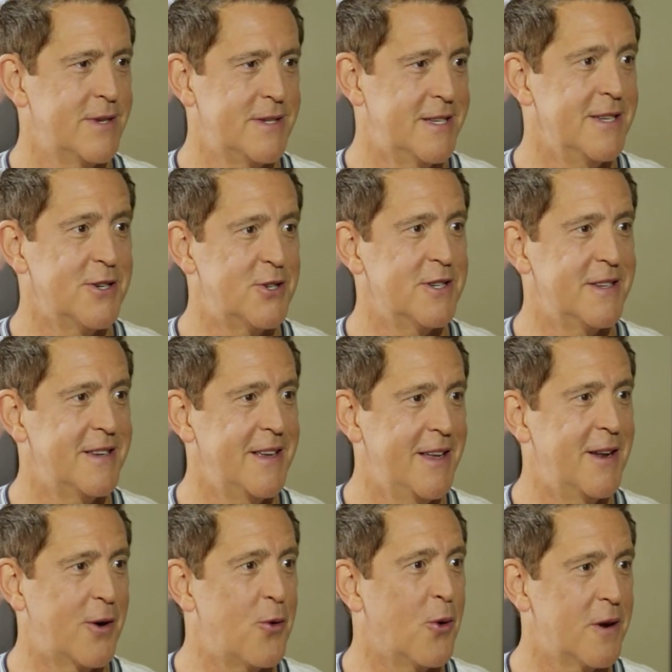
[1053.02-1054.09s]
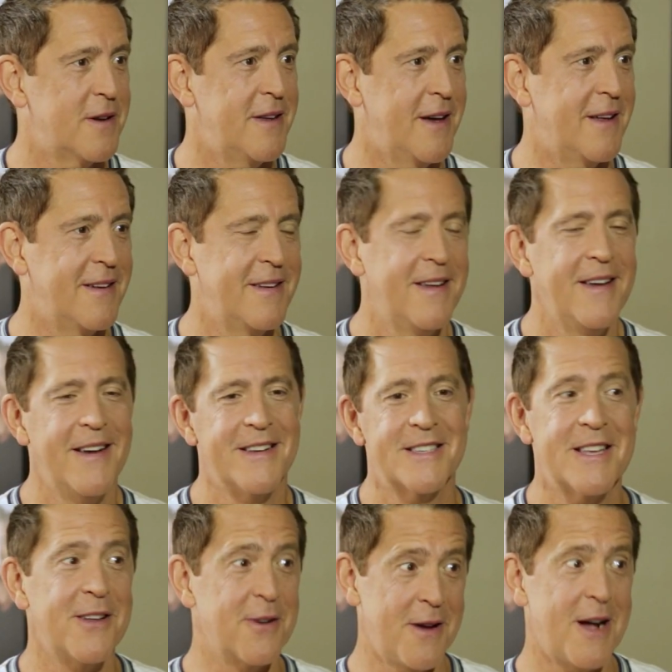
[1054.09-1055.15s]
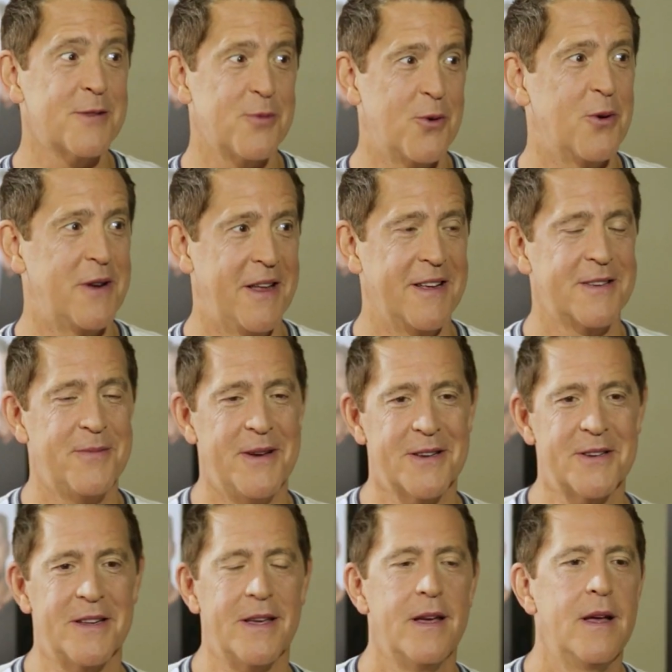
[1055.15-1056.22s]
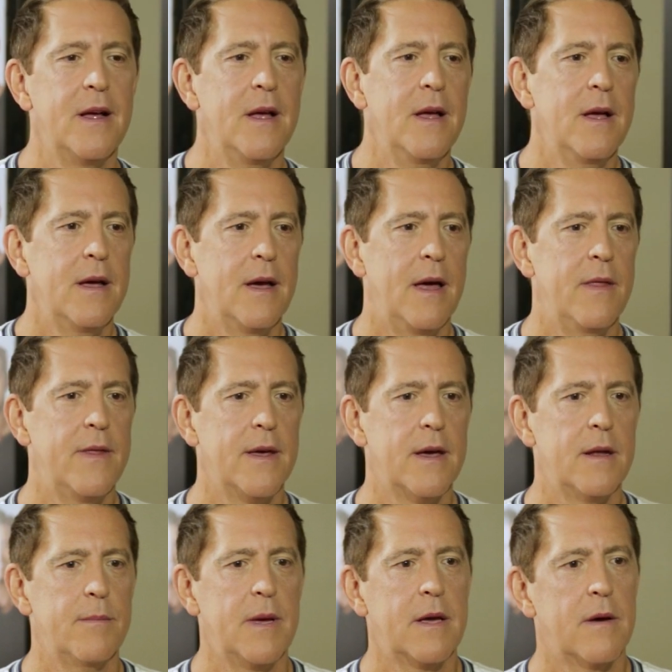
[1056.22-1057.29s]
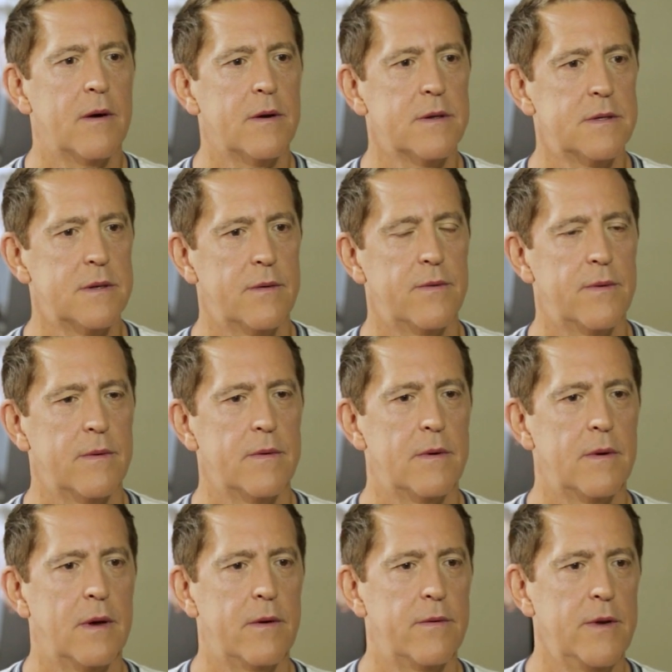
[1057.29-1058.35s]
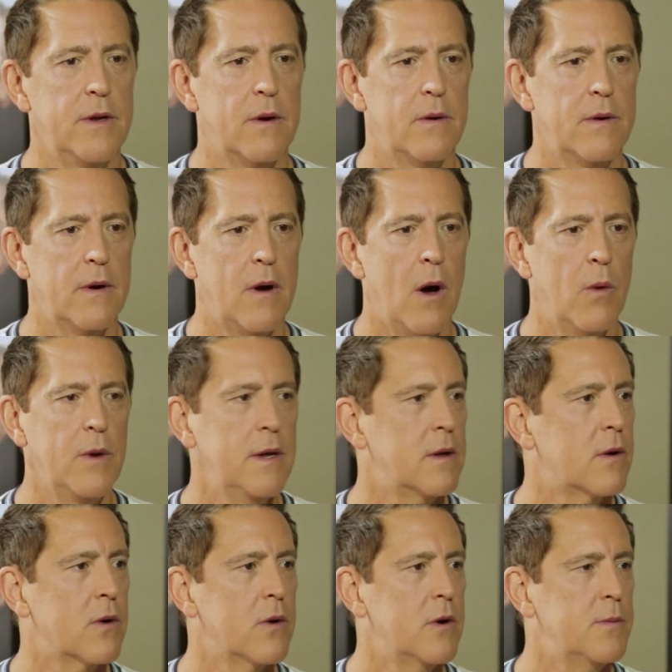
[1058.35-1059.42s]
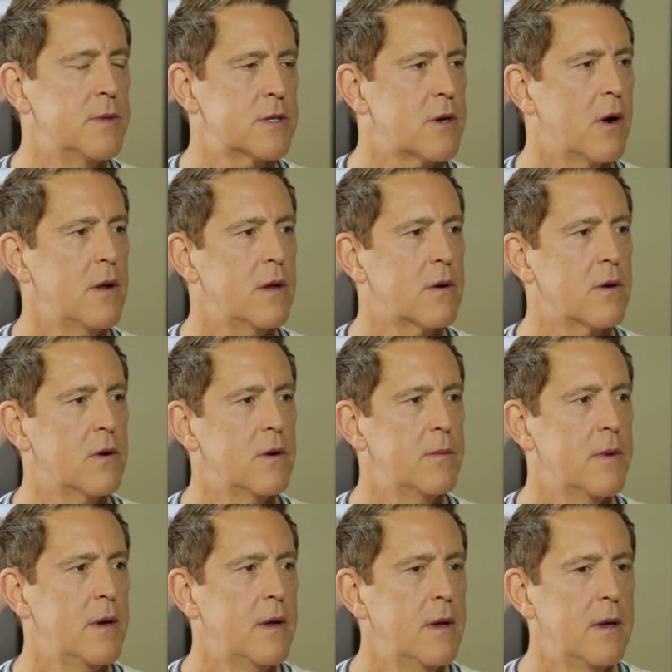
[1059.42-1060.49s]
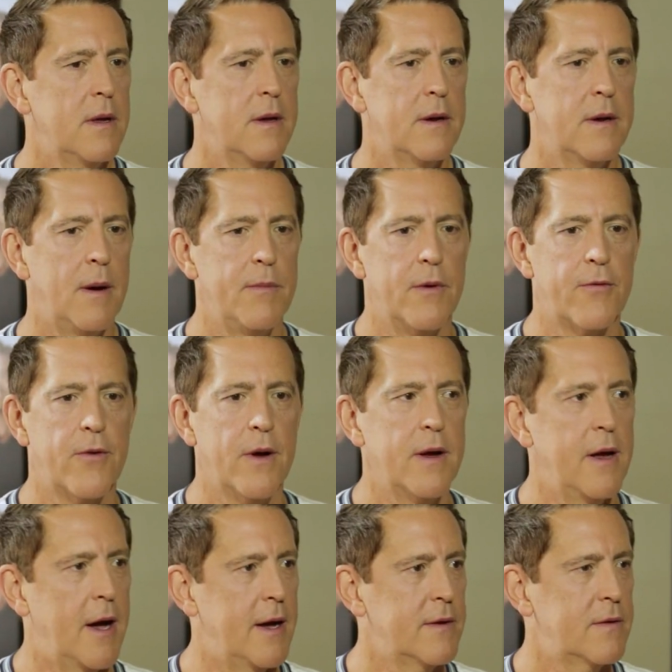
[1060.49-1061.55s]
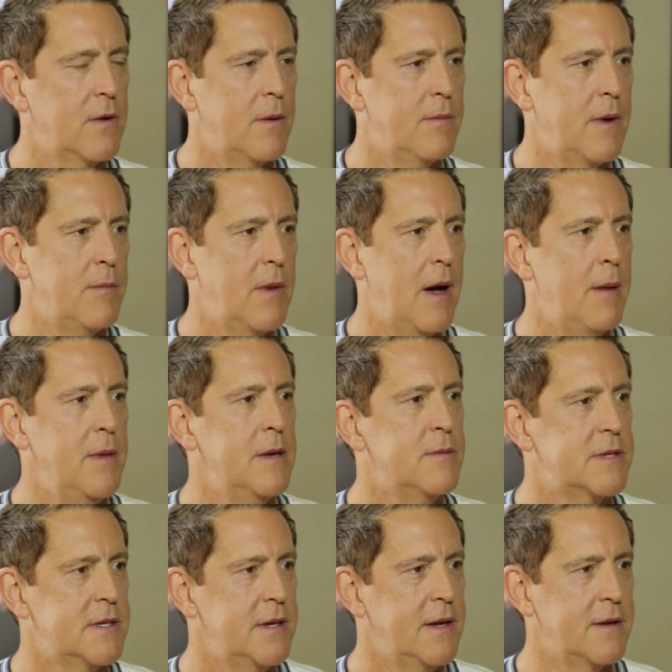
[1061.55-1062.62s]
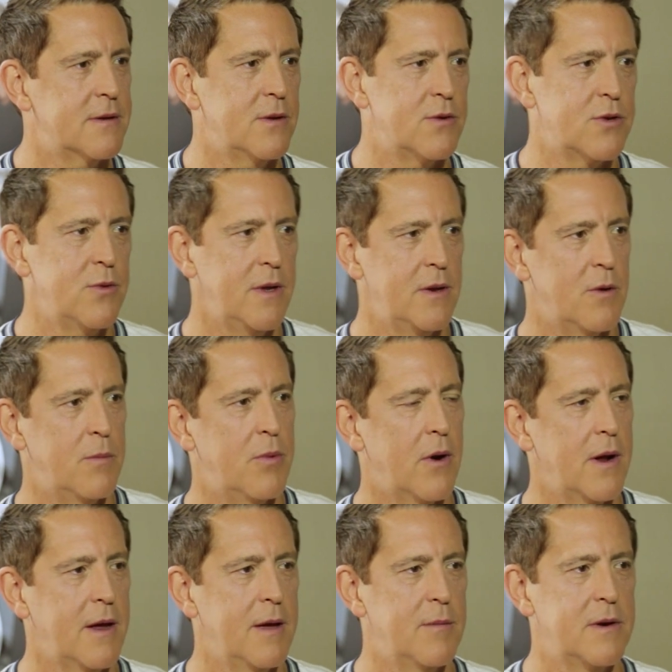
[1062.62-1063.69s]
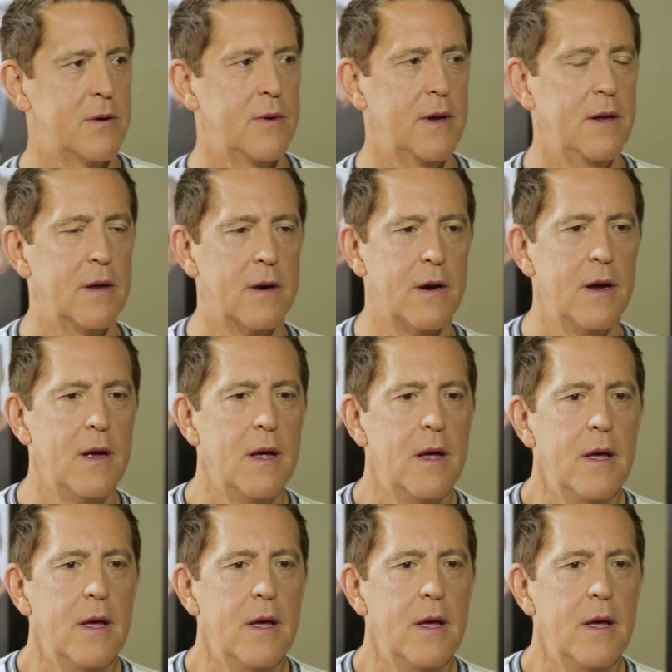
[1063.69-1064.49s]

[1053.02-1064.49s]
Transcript: position in a quartet, Southern gospel quartet mm-hmm. especially. And then because of, of, you know owning the group and starting the group, I'm the front guy, so I'm, I'm, I'm emceeing, so there's really no break in between there.